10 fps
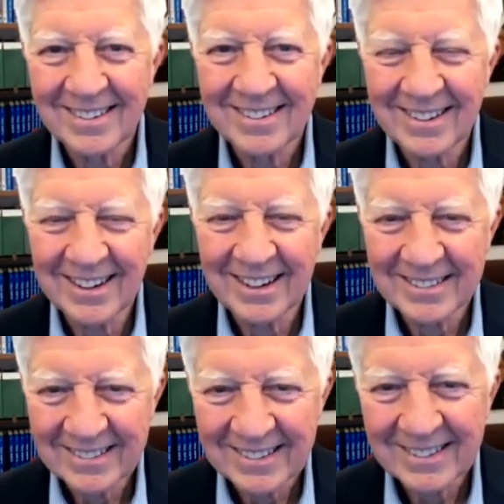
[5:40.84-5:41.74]

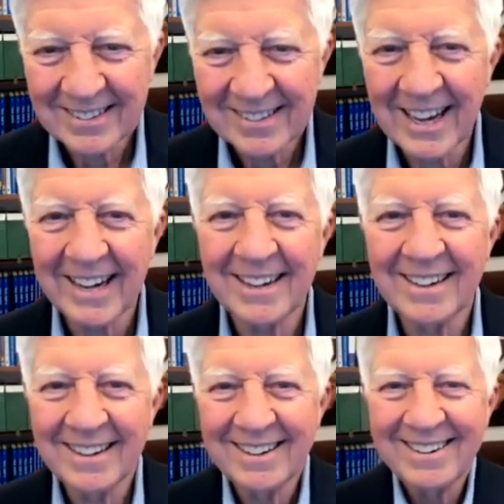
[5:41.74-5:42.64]

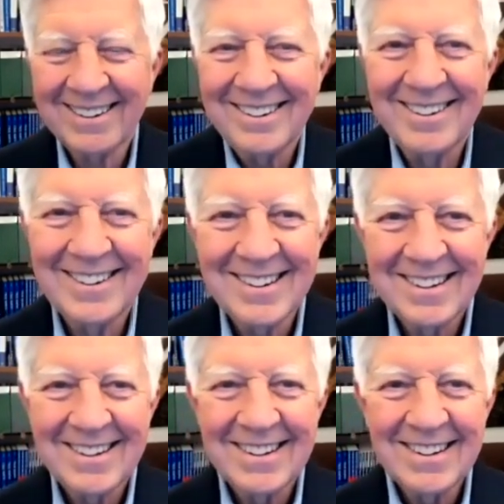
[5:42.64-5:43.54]

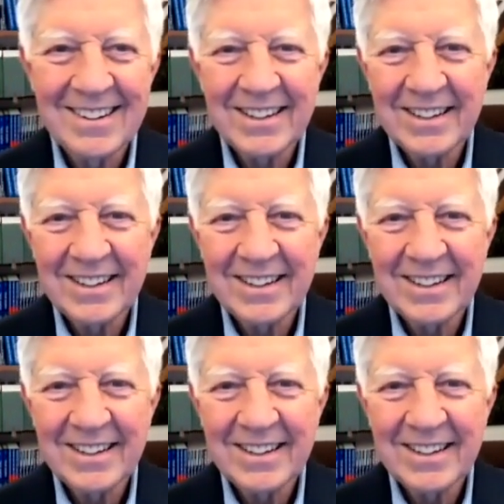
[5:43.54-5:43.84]
(not speaking)